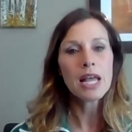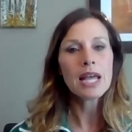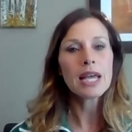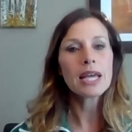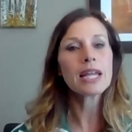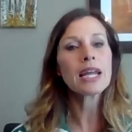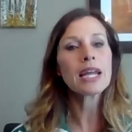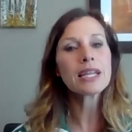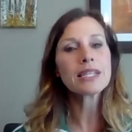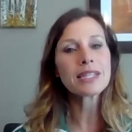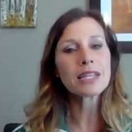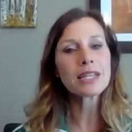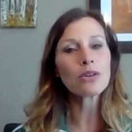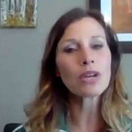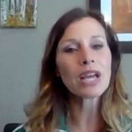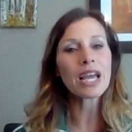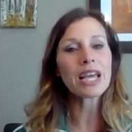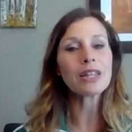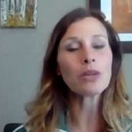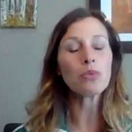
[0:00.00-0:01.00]
And I said,
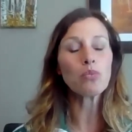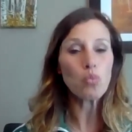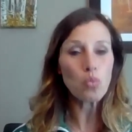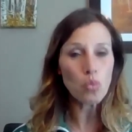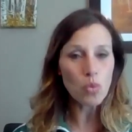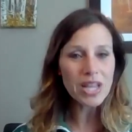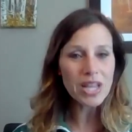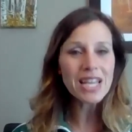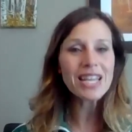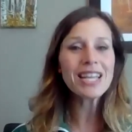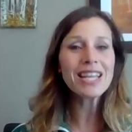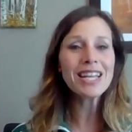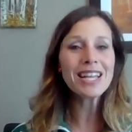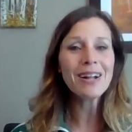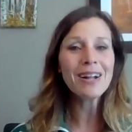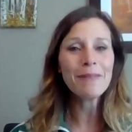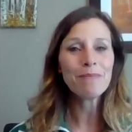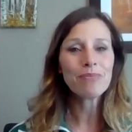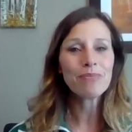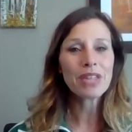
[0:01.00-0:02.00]
"Okay, then we
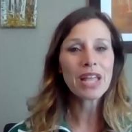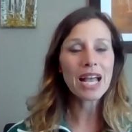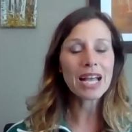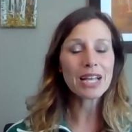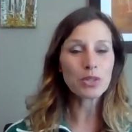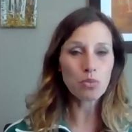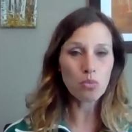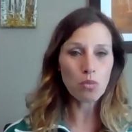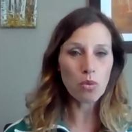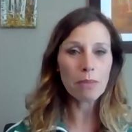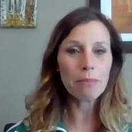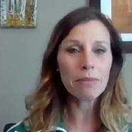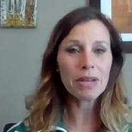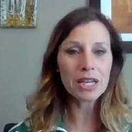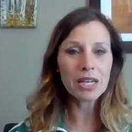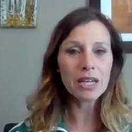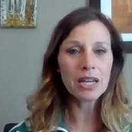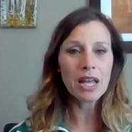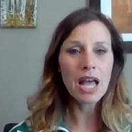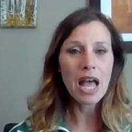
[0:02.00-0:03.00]
as women